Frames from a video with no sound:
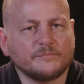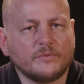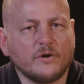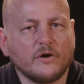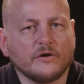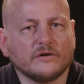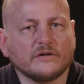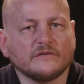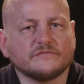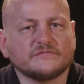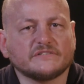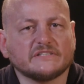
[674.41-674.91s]

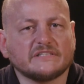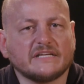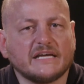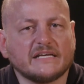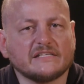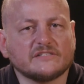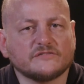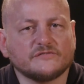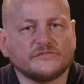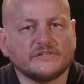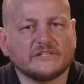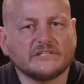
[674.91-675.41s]
part of
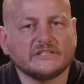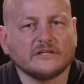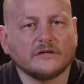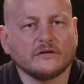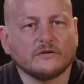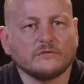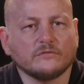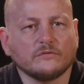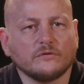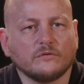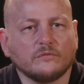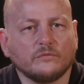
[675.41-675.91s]
today's
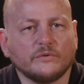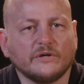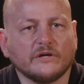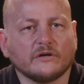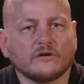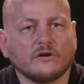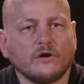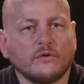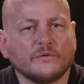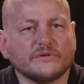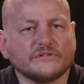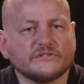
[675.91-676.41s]
video, we are
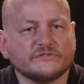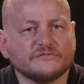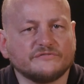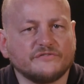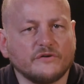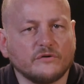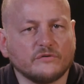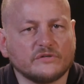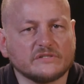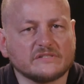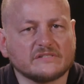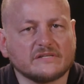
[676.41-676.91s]
going to
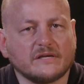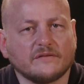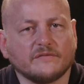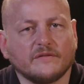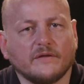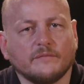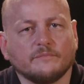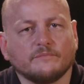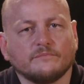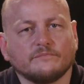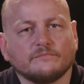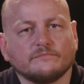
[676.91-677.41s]
focus on
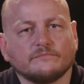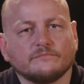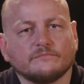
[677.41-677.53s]
them.